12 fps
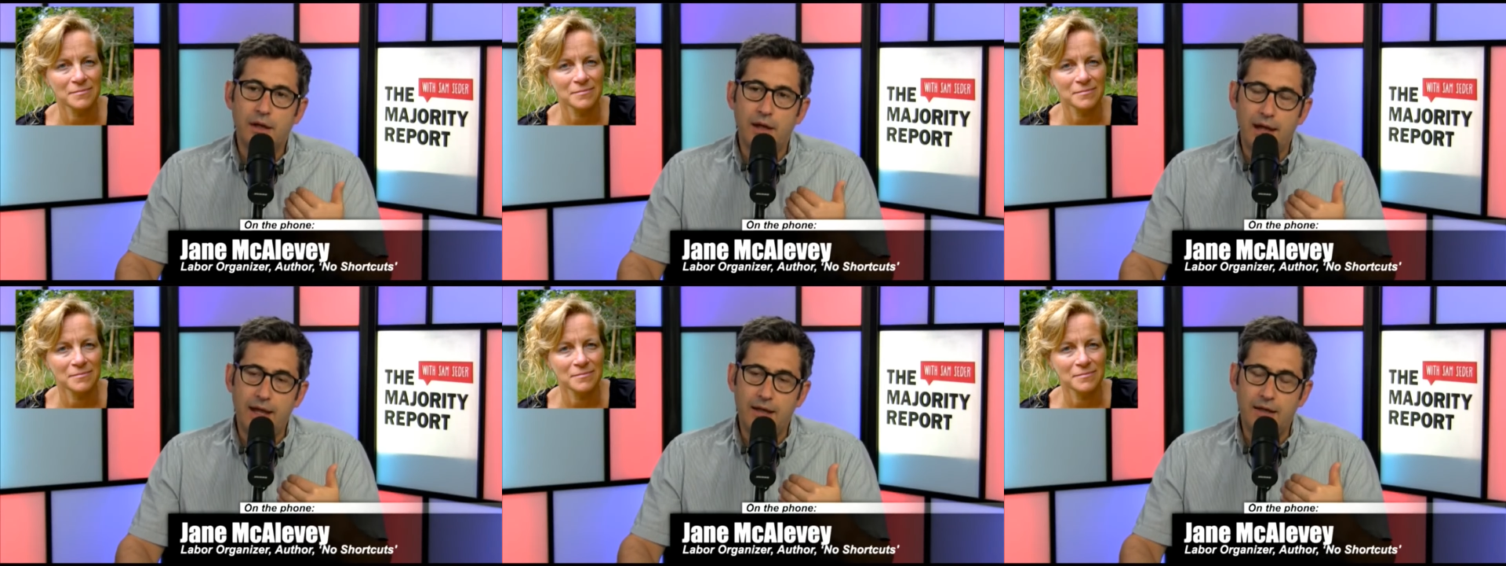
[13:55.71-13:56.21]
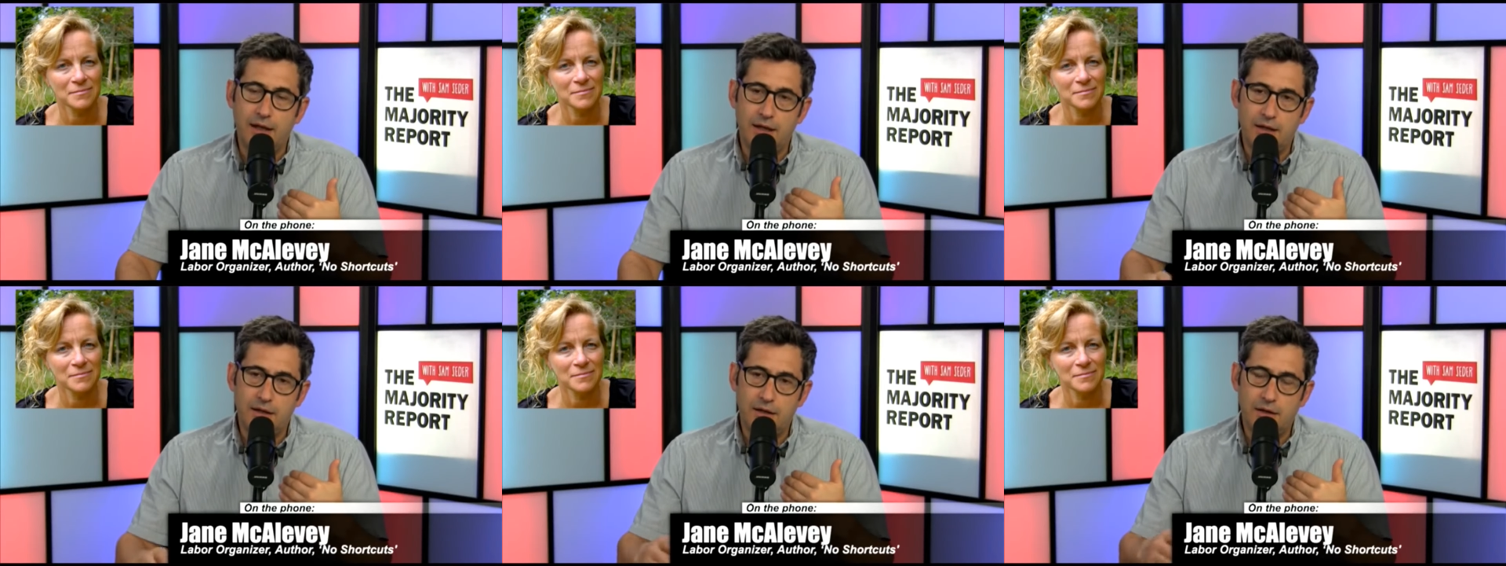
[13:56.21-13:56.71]

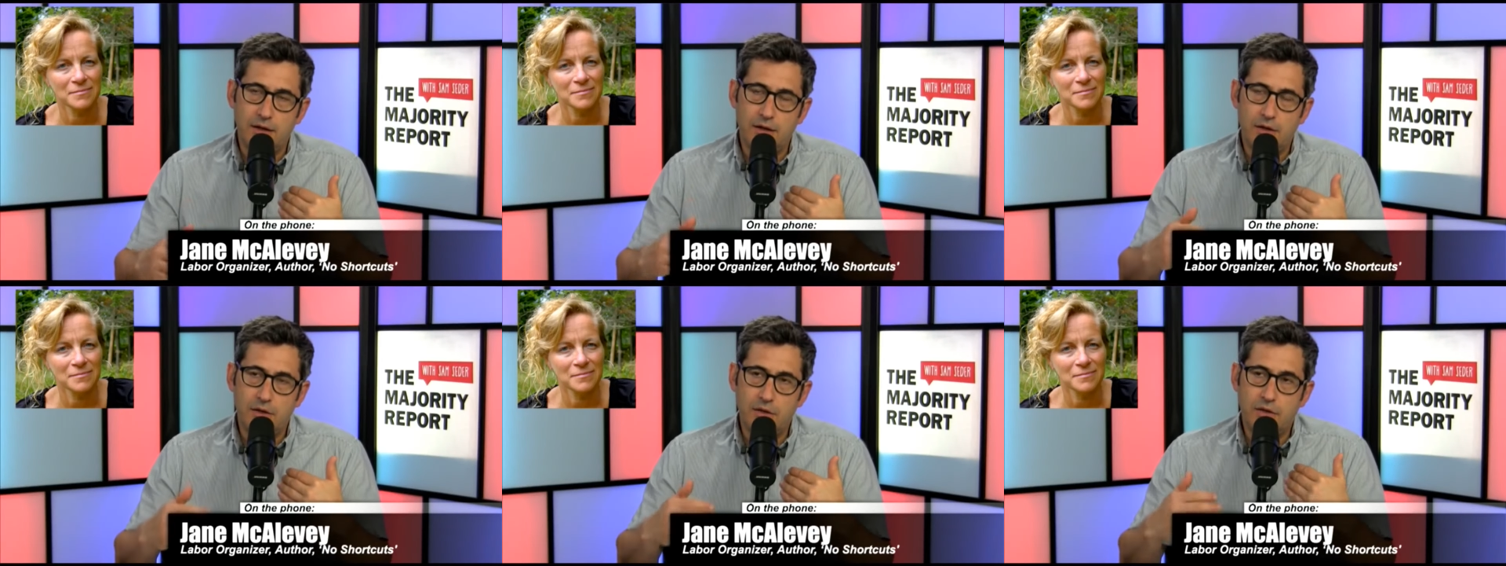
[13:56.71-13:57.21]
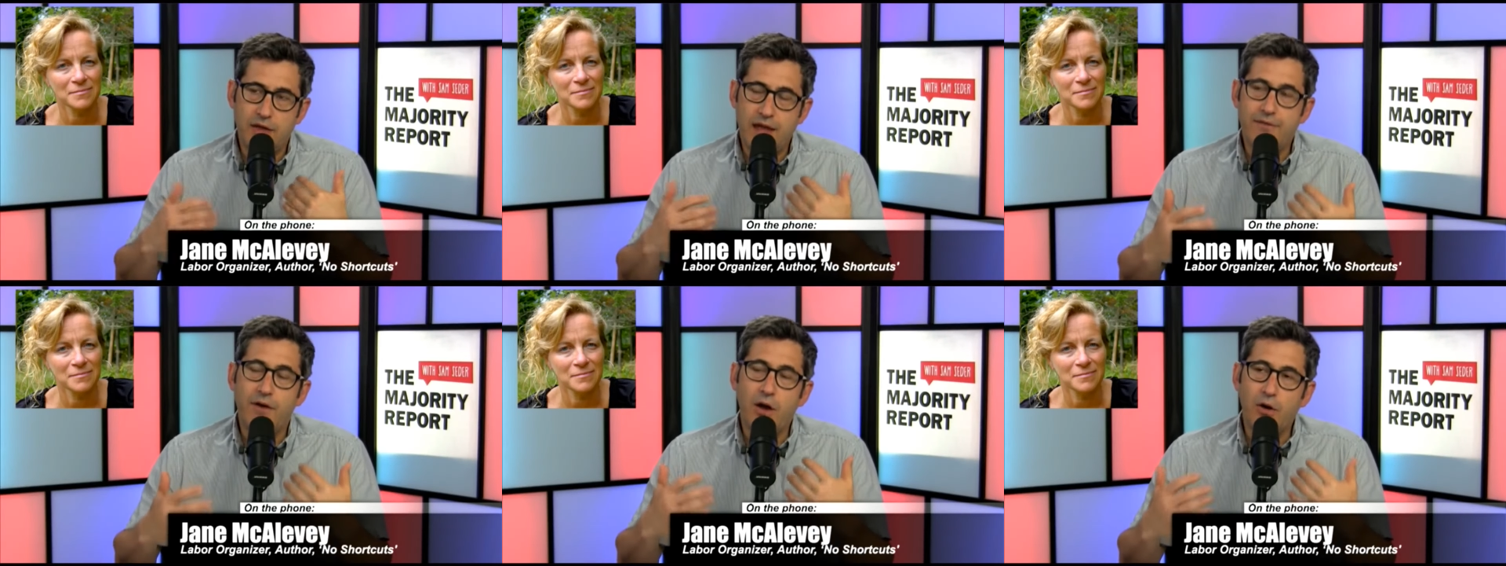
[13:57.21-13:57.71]
Speaker 1: they
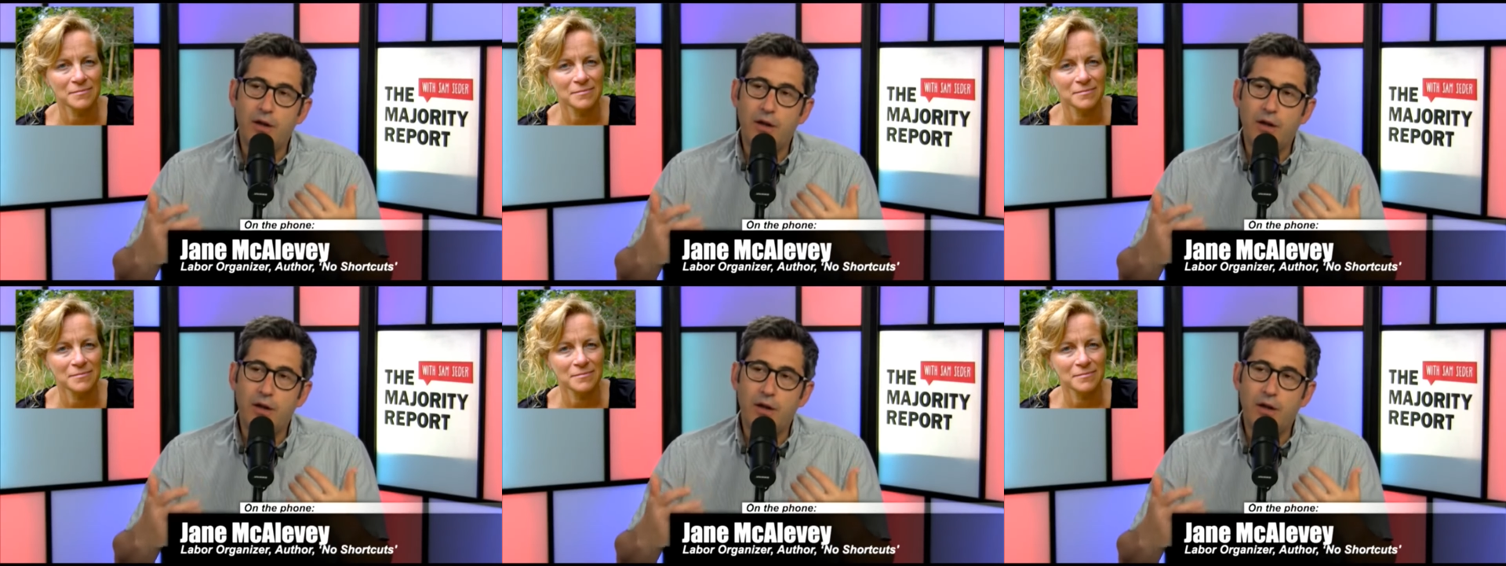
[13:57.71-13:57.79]
have